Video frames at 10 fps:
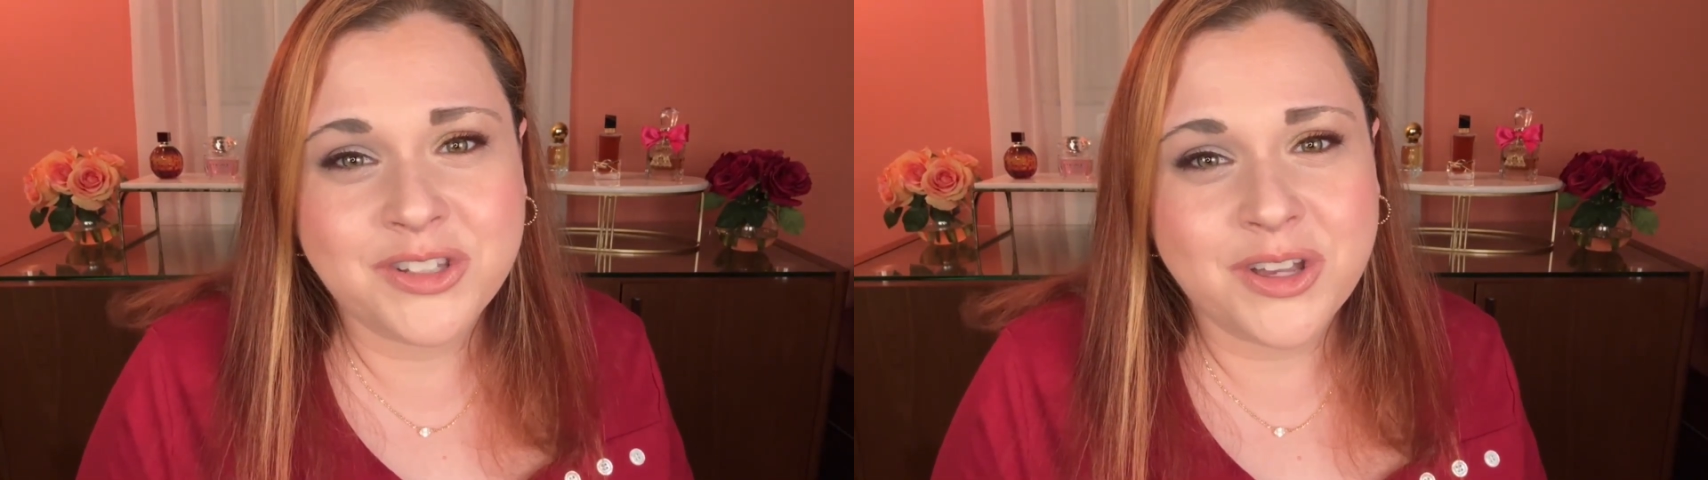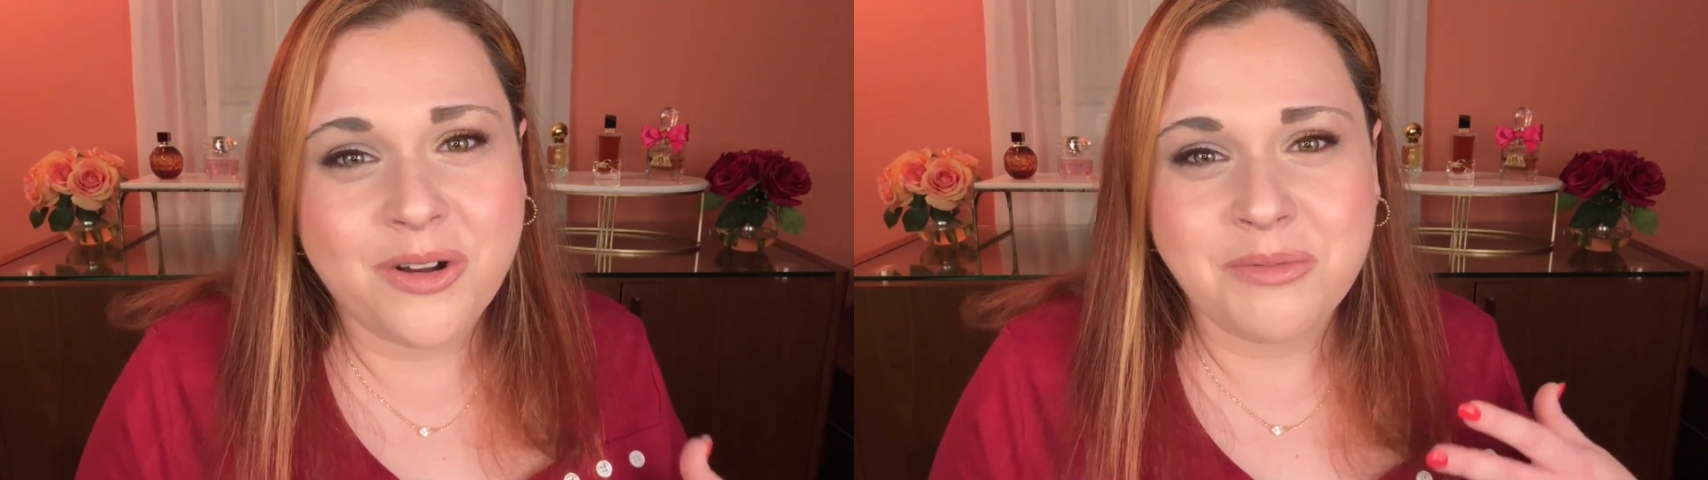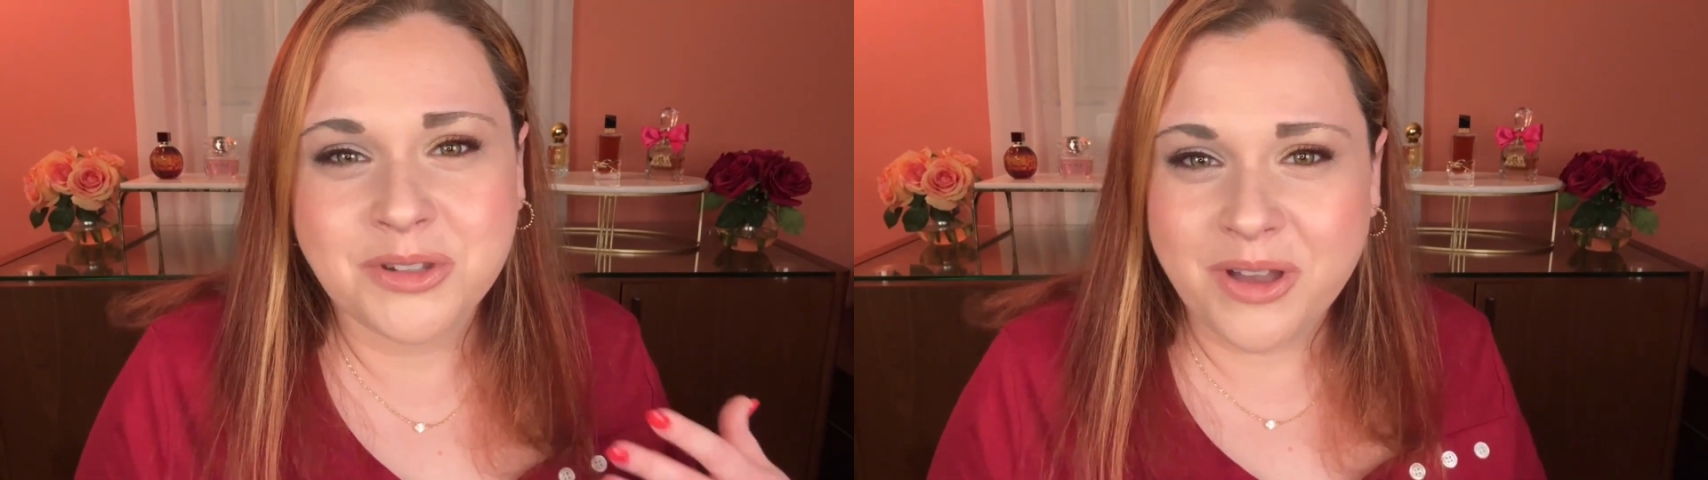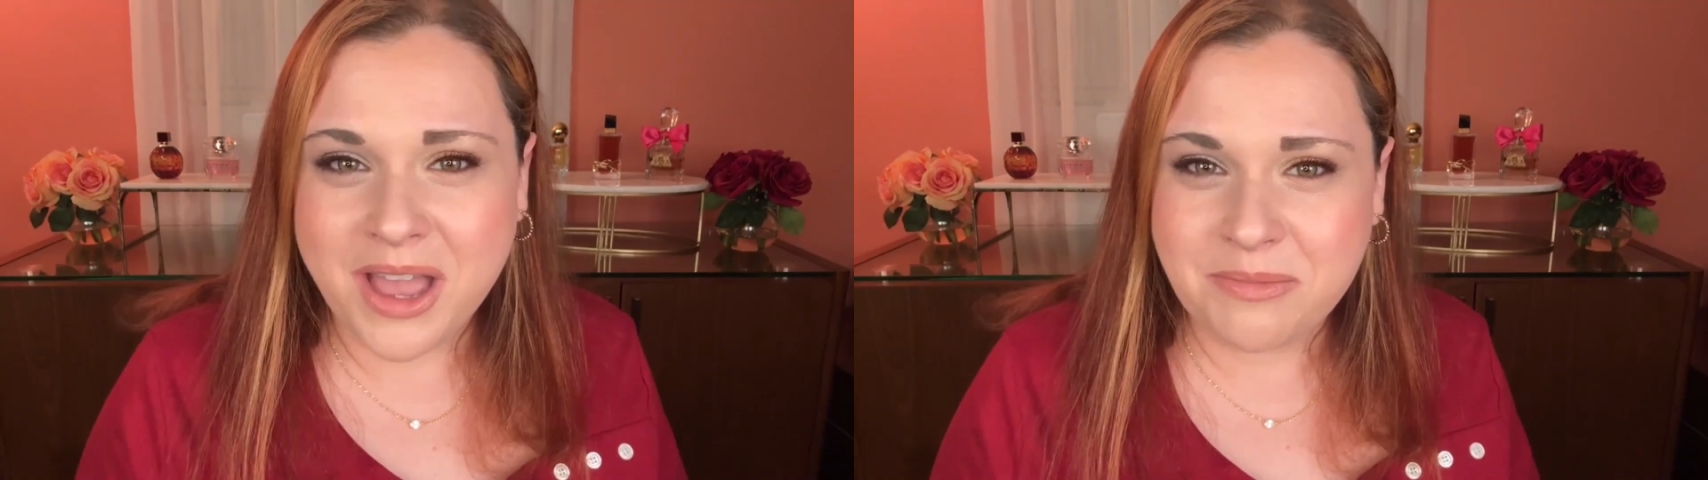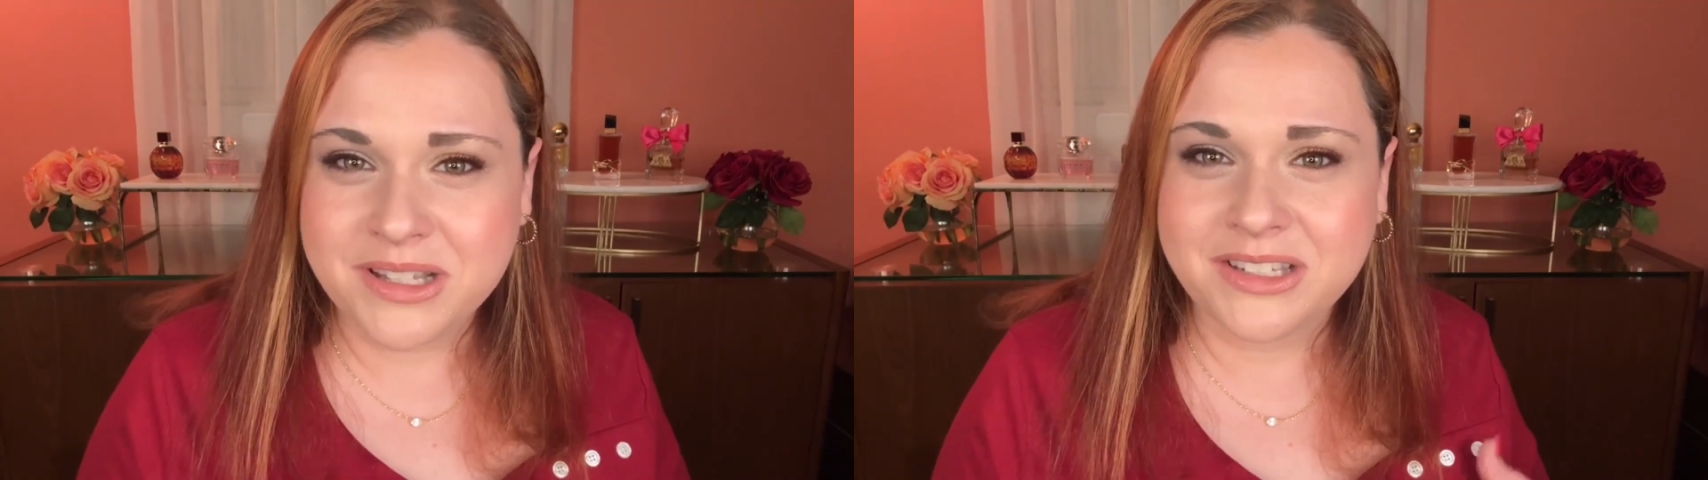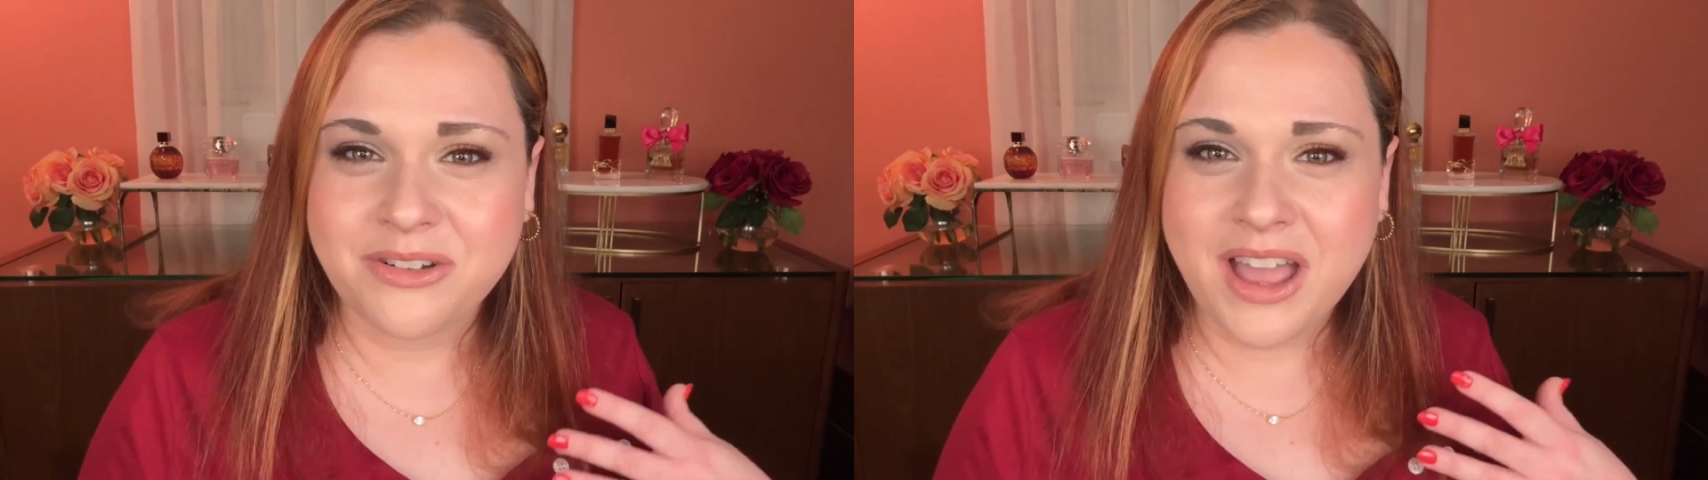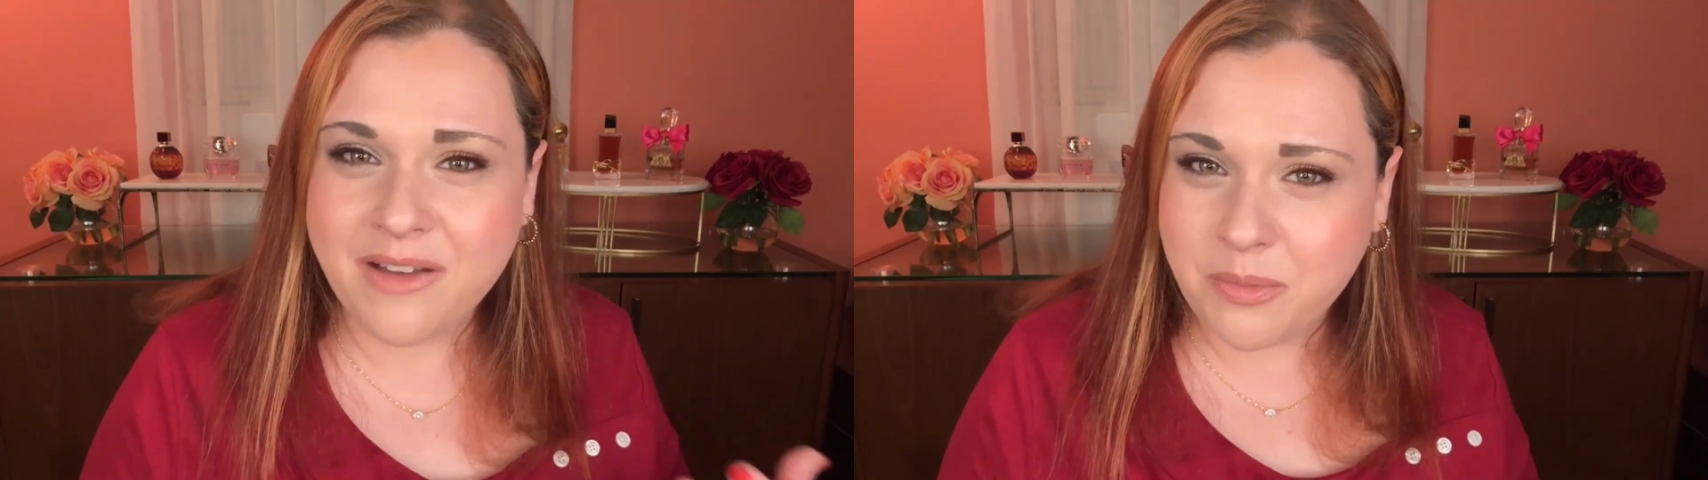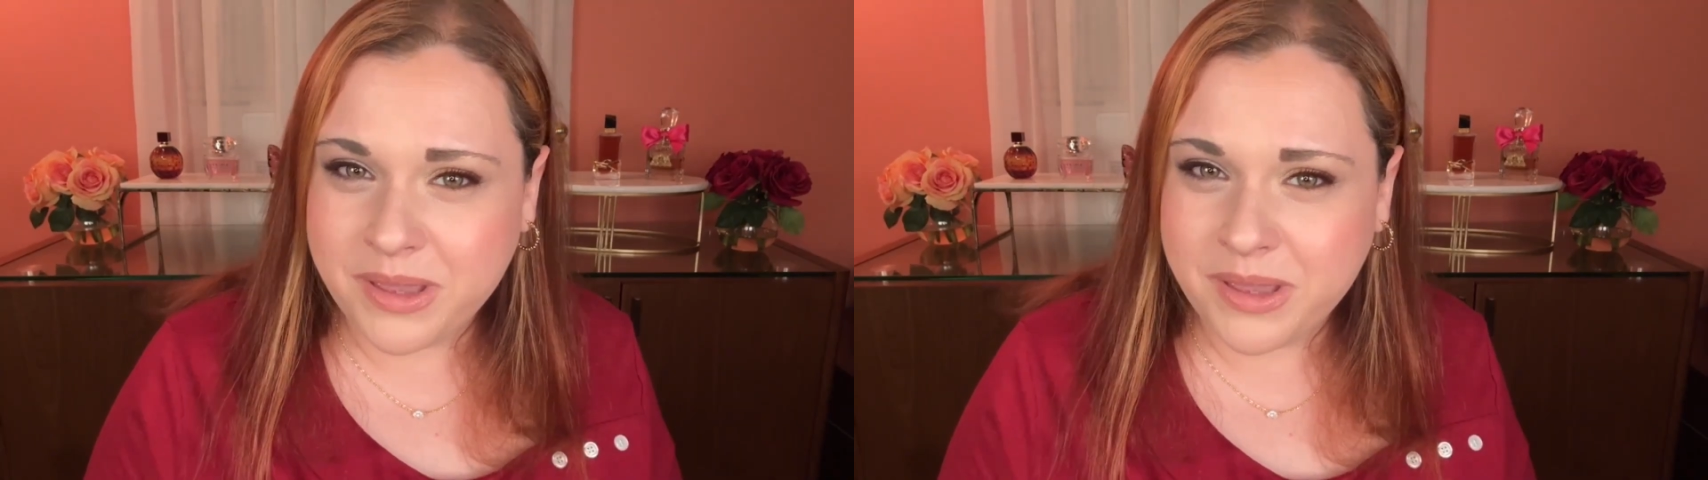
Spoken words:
so I'm so happy to have a